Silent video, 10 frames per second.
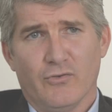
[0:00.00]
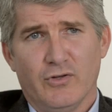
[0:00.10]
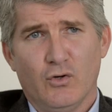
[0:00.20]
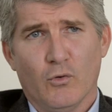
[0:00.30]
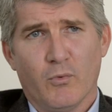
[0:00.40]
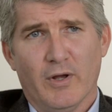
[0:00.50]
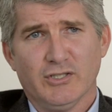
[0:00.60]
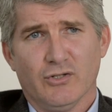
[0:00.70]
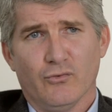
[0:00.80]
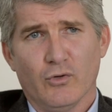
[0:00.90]
C
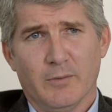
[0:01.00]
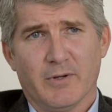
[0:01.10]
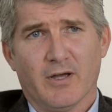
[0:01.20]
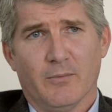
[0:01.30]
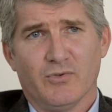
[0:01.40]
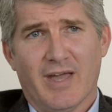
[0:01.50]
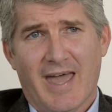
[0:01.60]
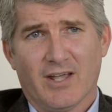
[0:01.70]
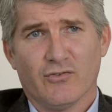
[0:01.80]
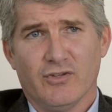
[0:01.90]
corporations really become
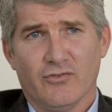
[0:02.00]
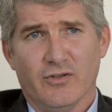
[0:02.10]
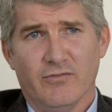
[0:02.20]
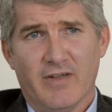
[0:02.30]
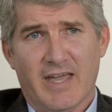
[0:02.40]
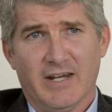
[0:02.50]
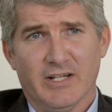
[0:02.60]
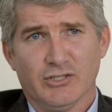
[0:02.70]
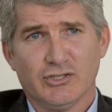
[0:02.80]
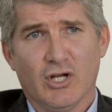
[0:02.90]
tax
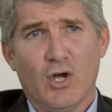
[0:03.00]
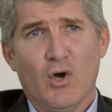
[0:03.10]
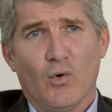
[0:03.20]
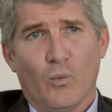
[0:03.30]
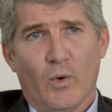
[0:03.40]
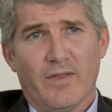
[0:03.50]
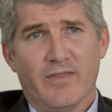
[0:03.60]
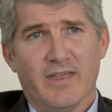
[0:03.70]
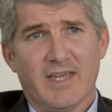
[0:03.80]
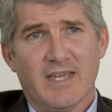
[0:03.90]
disadvantaged
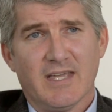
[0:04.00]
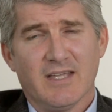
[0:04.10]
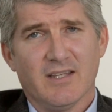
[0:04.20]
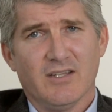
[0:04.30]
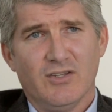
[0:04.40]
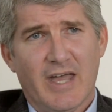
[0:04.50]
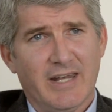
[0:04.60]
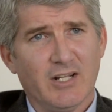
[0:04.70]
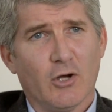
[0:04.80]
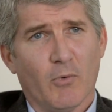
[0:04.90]
when the
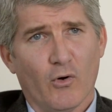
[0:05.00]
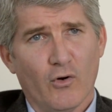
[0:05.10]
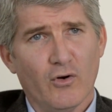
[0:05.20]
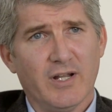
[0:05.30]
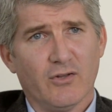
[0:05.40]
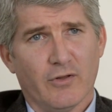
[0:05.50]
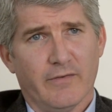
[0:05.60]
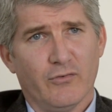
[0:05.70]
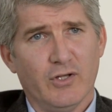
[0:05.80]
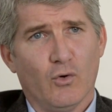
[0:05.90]
net income or earnings
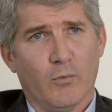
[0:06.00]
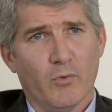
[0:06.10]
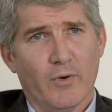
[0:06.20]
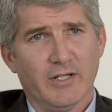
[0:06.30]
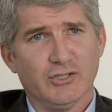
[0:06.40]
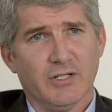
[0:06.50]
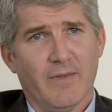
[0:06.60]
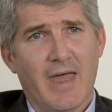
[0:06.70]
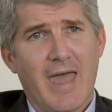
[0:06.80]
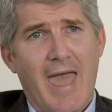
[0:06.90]
of the C
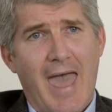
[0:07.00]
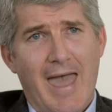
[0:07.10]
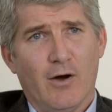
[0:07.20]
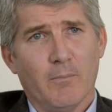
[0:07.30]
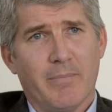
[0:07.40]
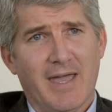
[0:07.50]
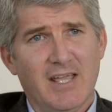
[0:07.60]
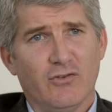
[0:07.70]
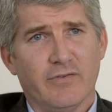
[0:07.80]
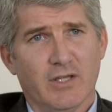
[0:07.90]
corporation
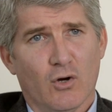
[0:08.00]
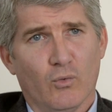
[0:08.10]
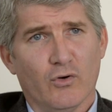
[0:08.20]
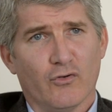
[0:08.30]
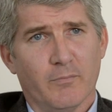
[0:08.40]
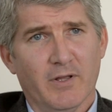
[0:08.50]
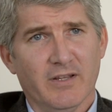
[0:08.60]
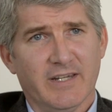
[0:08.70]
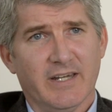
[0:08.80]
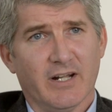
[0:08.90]
outpace the owner's
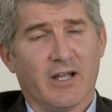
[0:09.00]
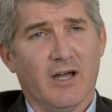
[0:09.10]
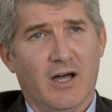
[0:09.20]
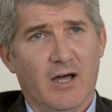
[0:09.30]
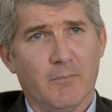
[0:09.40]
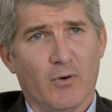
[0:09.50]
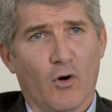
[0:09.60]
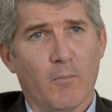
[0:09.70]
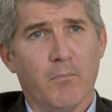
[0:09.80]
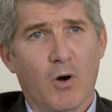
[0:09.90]
ability to comp
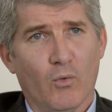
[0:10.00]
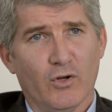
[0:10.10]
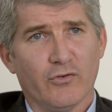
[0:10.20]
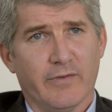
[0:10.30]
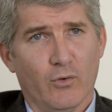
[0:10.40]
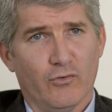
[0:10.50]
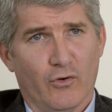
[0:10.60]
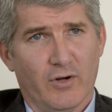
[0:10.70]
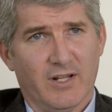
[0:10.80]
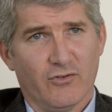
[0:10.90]
or bonus those
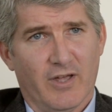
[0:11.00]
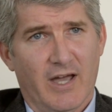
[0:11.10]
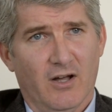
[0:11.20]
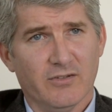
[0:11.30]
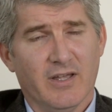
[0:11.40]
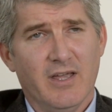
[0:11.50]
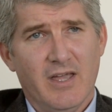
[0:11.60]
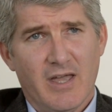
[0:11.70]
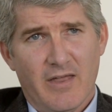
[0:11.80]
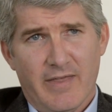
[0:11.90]
earnings out.
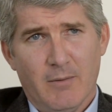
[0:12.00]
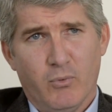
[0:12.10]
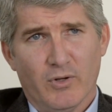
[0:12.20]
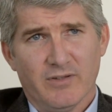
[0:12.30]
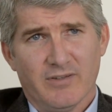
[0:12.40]
At that point in